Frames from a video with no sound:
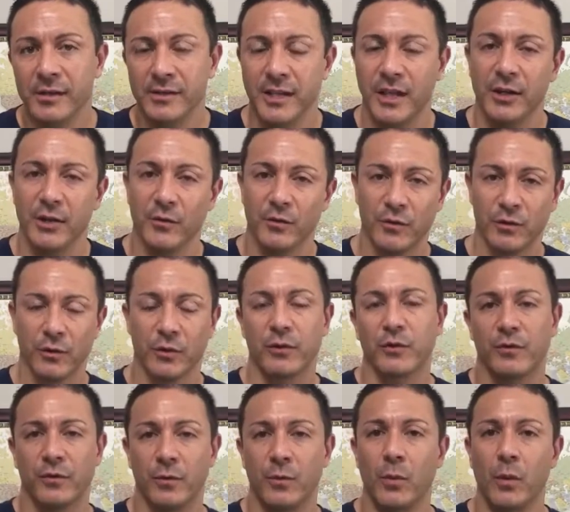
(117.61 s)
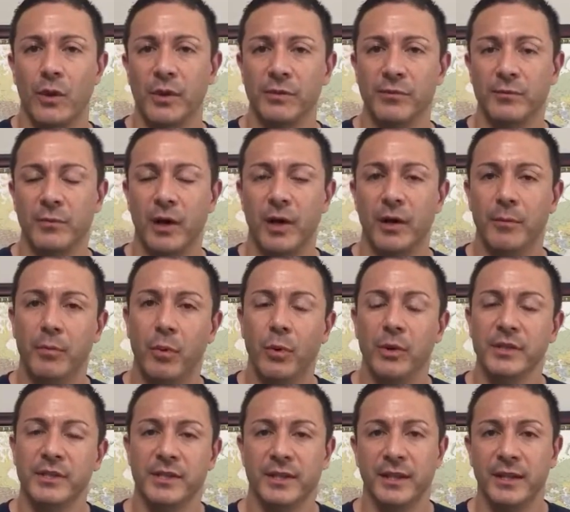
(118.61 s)
take your vertical from one
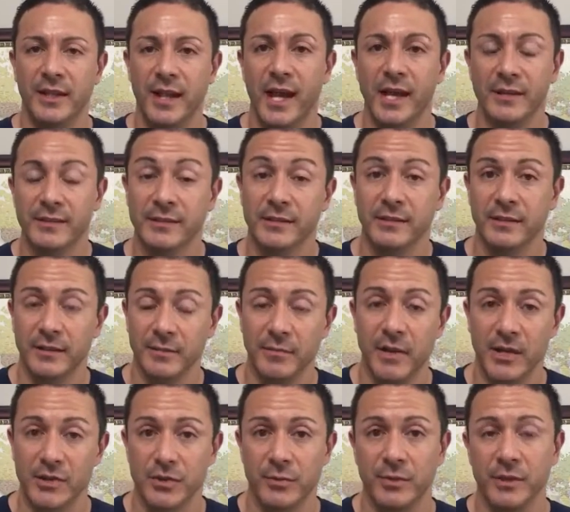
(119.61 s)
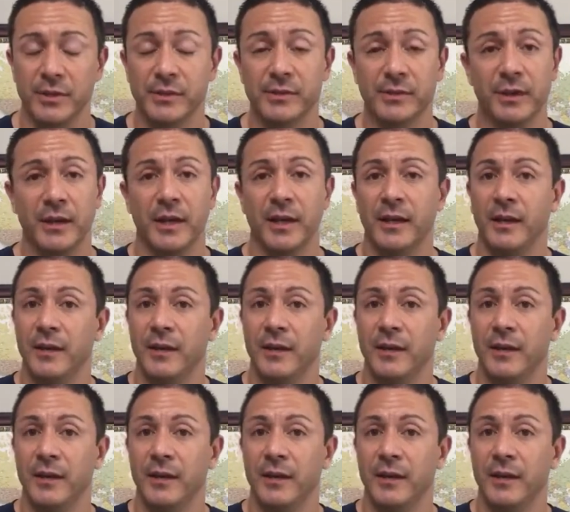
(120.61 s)
point to the next in measurements